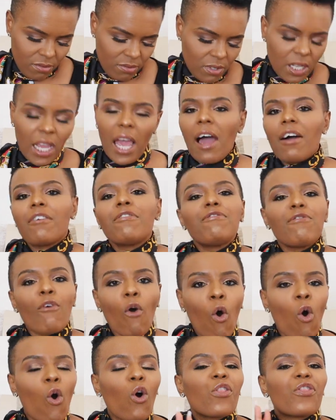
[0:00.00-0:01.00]
Yeah,
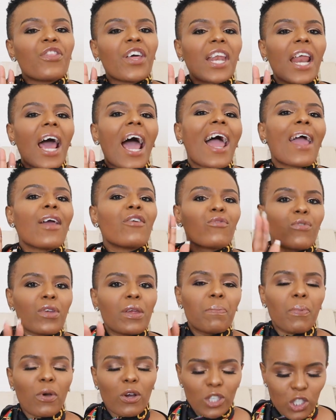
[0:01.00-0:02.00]
4 that I
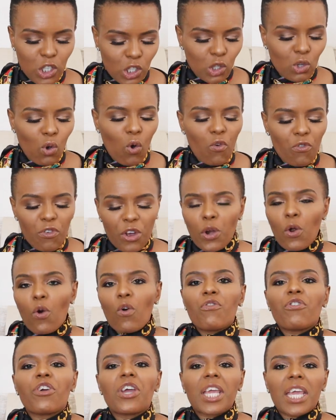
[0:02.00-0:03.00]
repurchase over and
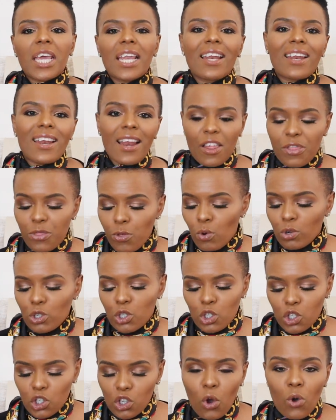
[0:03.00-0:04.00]
over again, and I thought
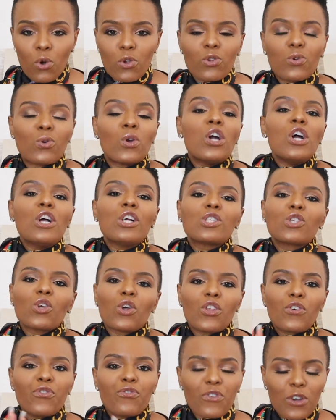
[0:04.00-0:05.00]
to show you. So
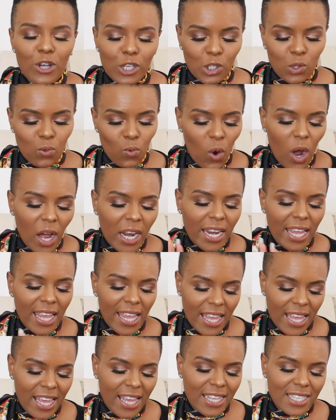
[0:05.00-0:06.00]
the first one
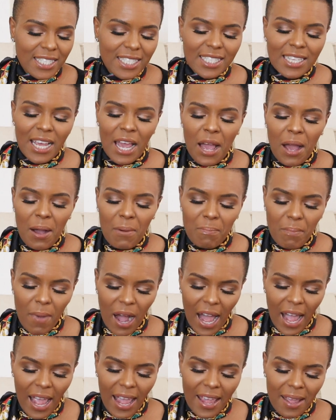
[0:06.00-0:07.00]
is
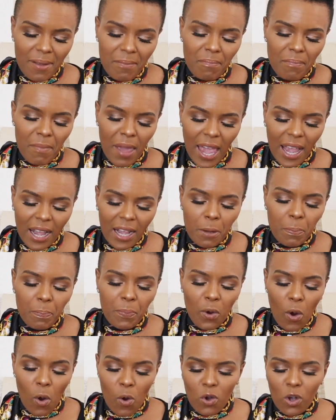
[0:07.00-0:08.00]
my MAC
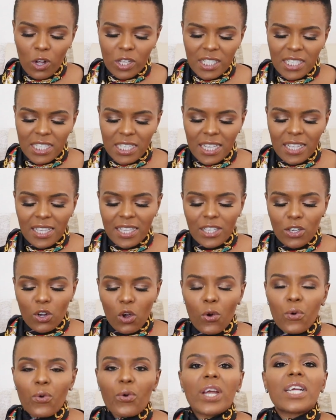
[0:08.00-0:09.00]
Pro Conceal and
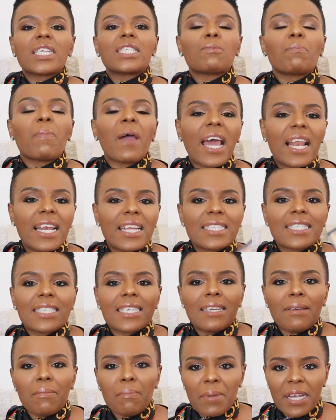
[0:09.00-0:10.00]
Correct palette
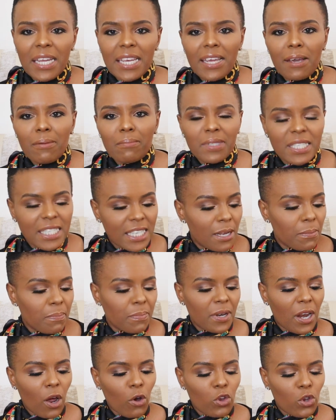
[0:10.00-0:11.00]
in medium
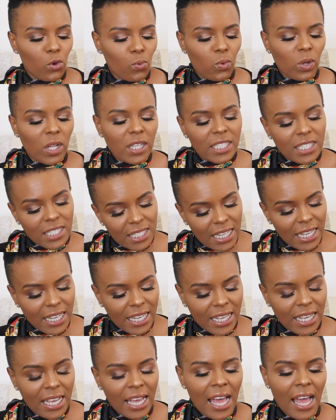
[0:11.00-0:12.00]
deep. Now you will
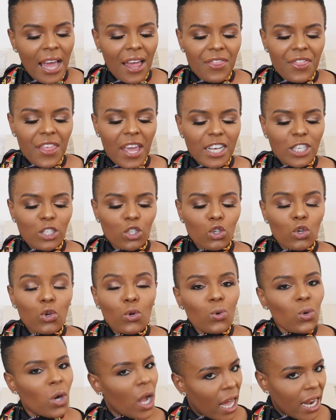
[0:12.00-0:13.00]
see that
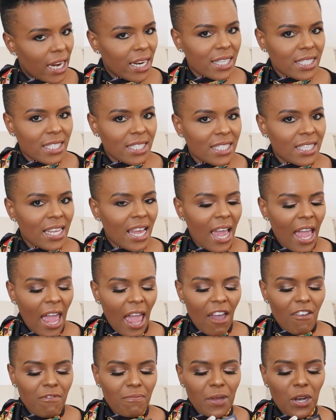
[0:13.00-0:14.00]
2 colors
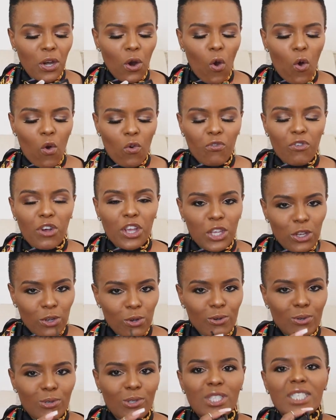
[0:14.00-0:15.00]
have been
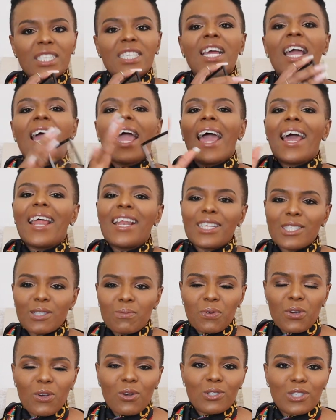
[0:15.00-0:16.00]
overused, and it's
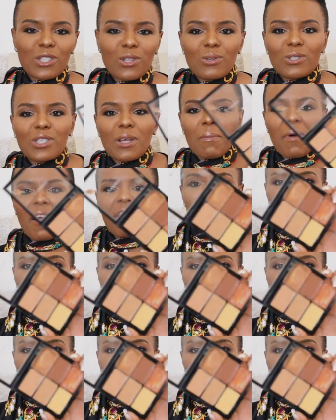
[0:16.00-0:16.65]
because those are my